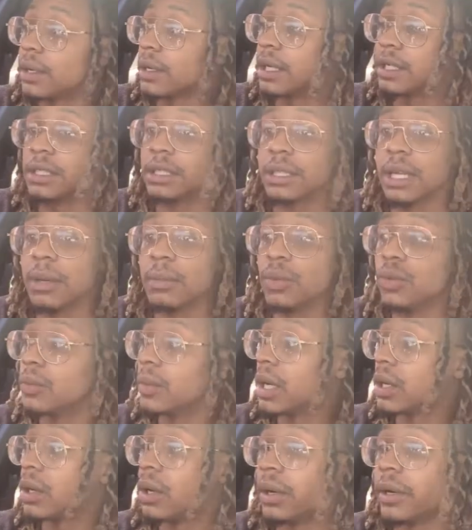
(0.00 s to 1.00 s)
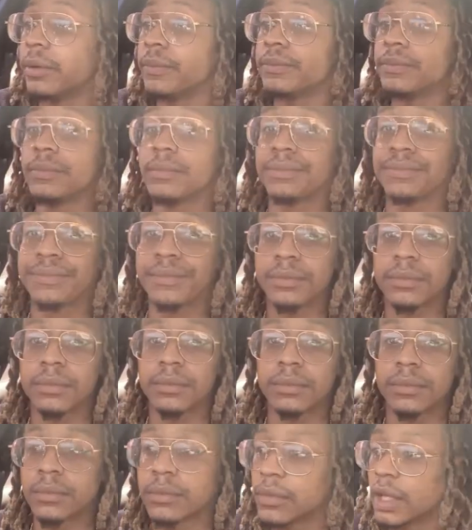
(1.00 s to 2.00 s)
I just gotta move my car.
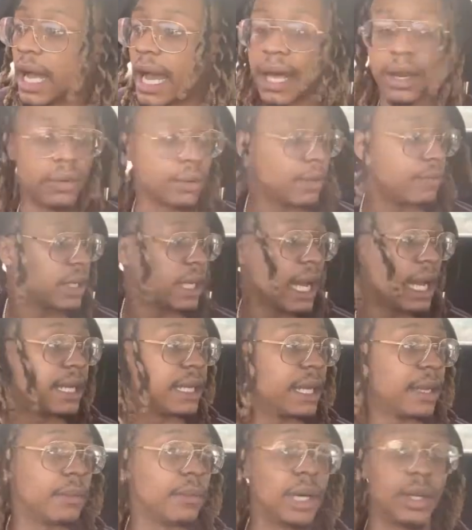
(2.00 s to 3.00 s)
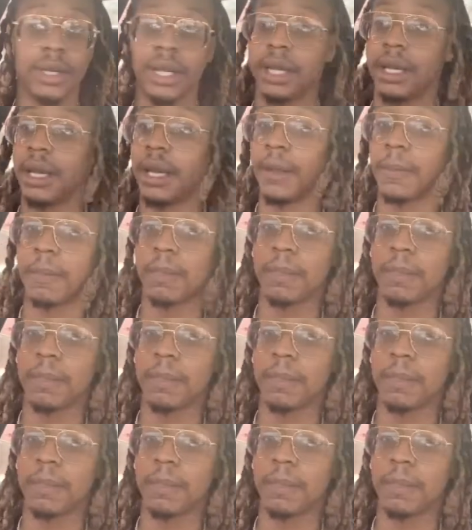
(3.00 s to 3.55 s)
I don't give a goddamn about none of that.